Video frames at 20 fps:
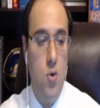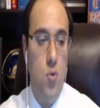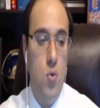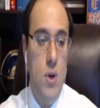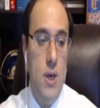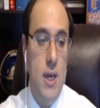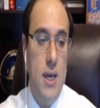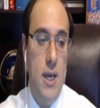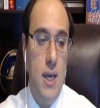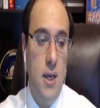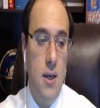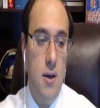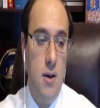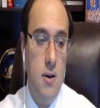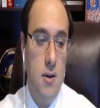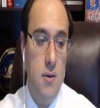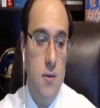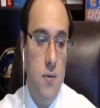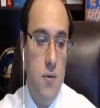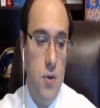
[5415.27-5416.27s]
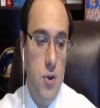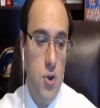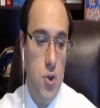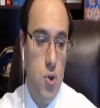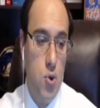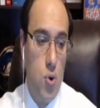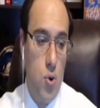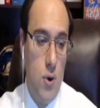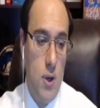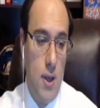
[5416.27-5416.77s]
reading the
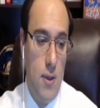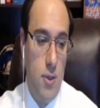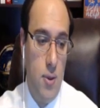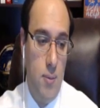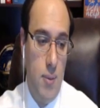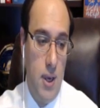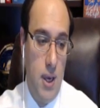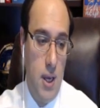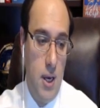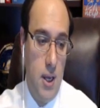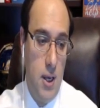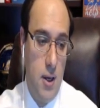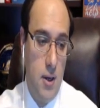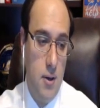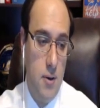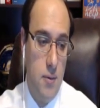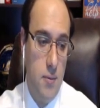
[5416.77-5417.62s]
story at the beginning.